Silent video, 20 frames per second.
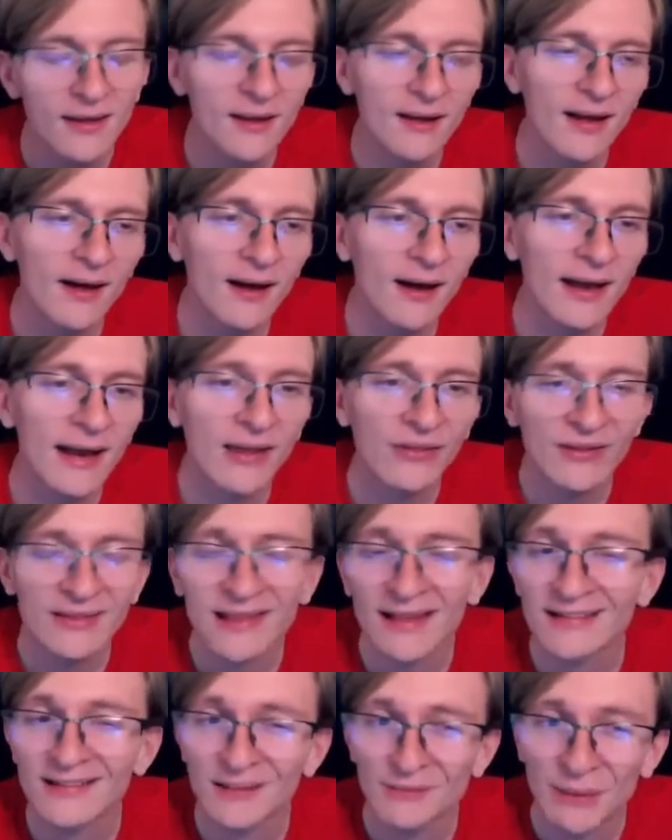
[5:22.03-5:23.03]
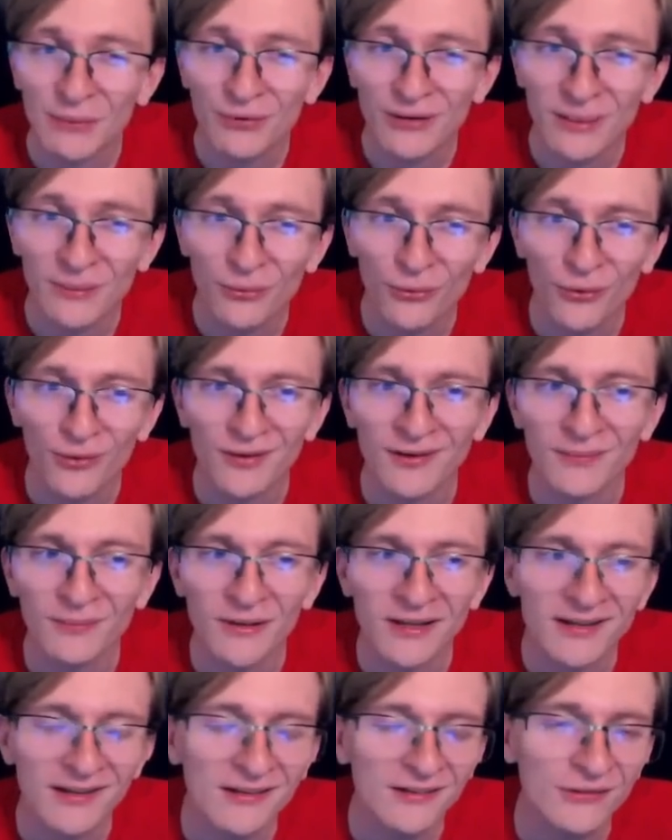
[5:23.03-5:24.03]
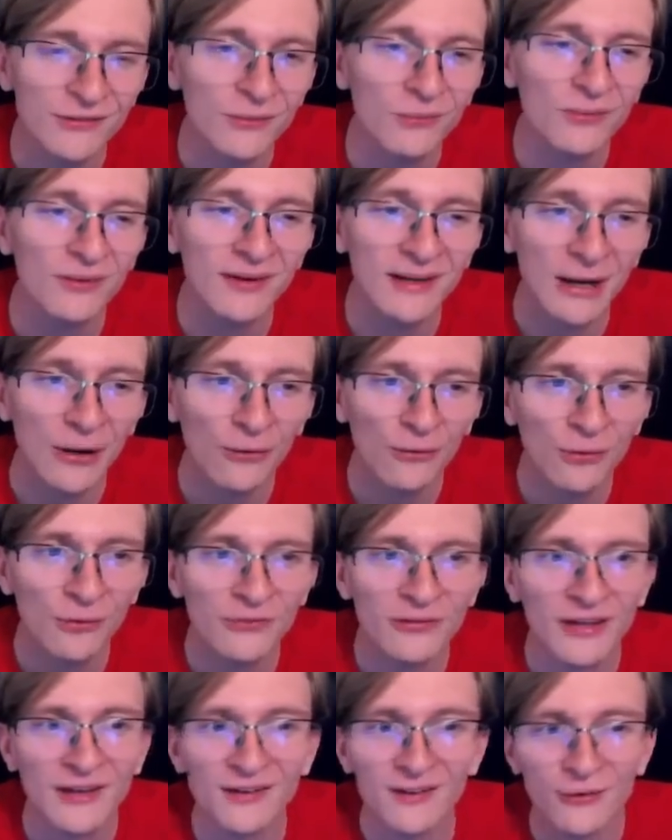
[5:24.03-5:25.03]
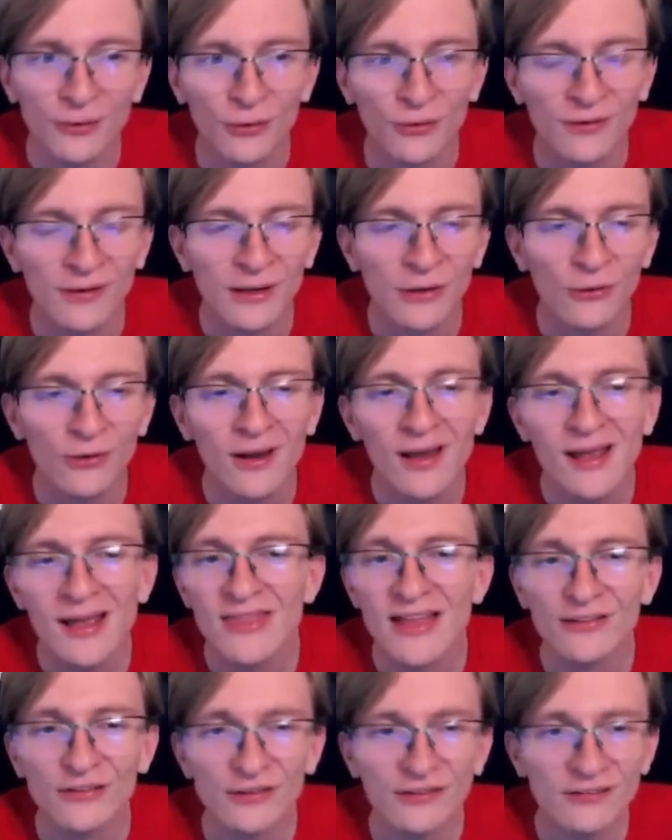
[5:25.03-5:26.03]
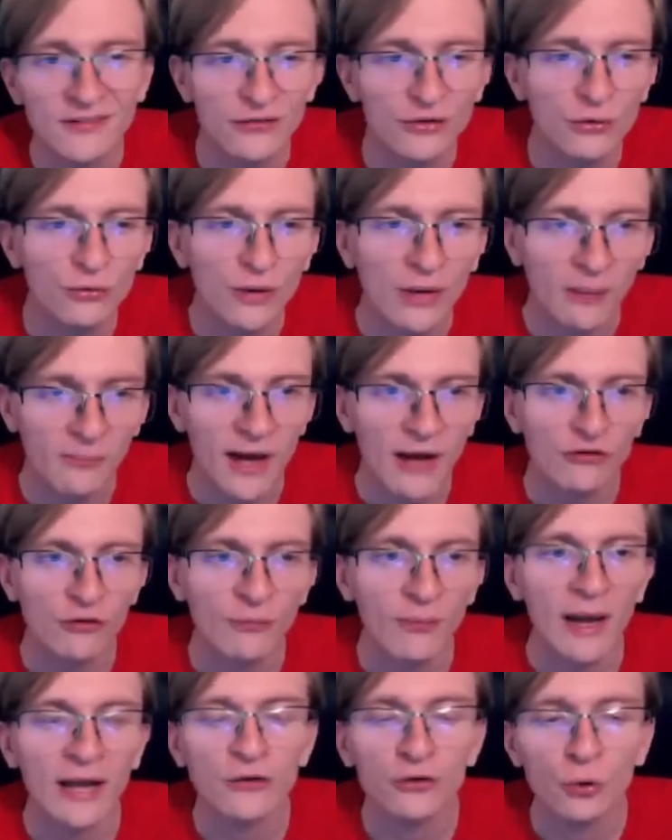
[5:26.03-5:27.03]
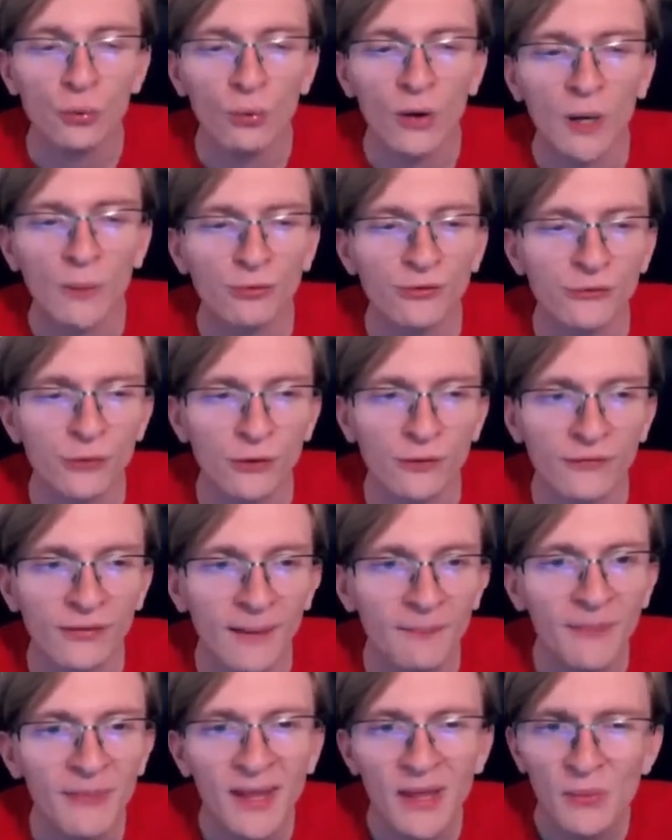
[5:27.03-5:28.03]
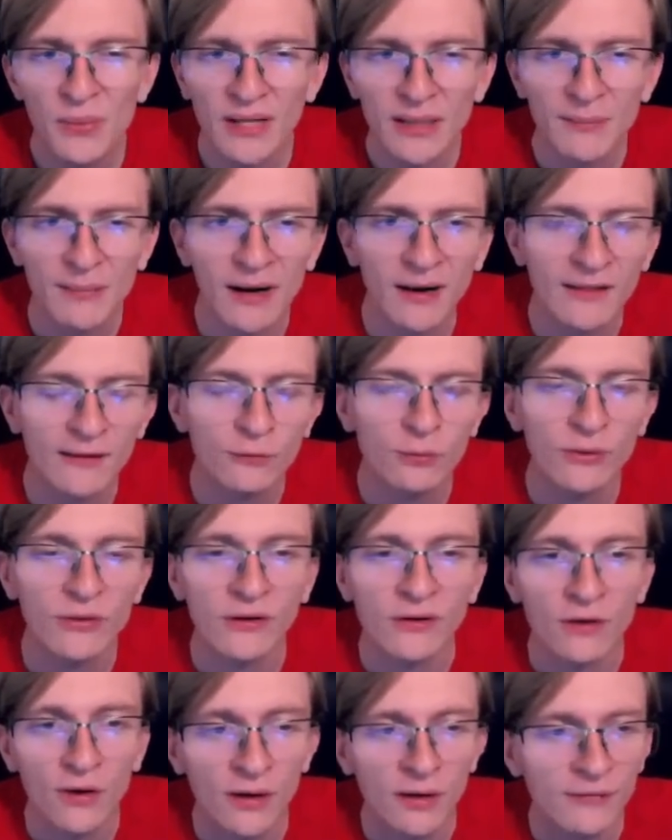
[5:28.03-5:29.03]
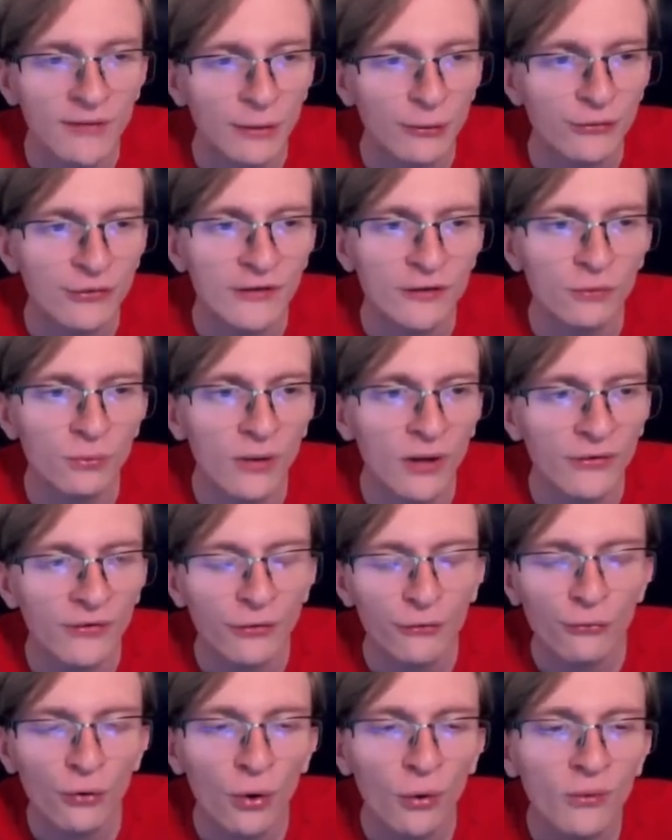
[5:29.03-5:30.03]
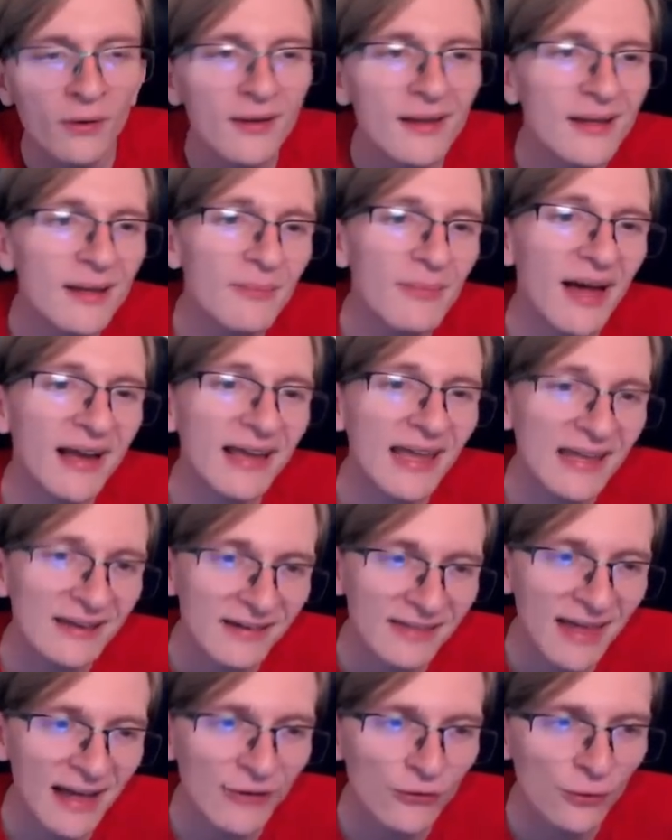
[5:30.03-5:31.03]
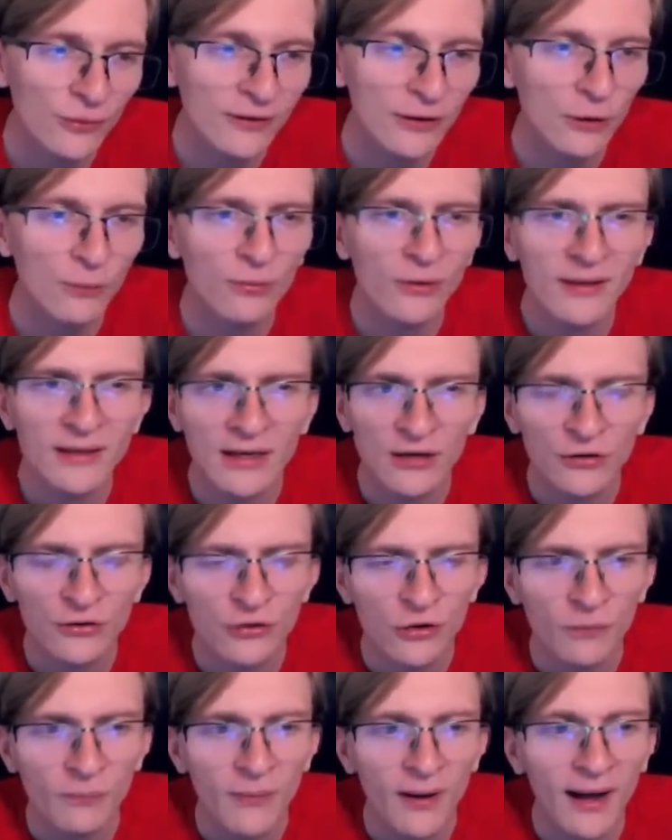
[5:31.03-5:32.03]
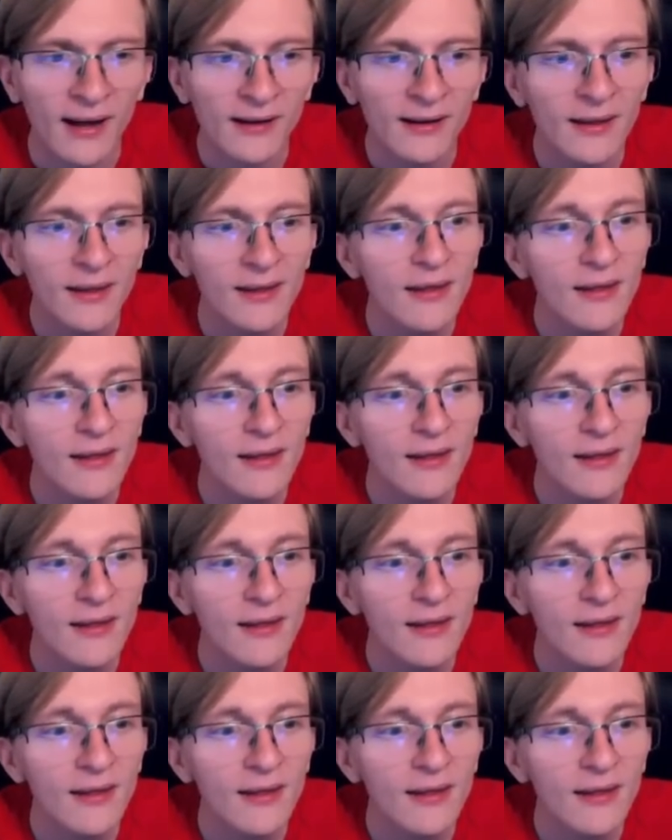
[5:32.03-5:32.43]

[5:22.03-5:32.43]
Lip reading: And I think that's going to be pretty important because Gyarados into Turtonator, that's just such a great matchup. I do want to preserve that. We can come out of this with a ton of energy as well to throw back into that Turtonator, probably get a shield back.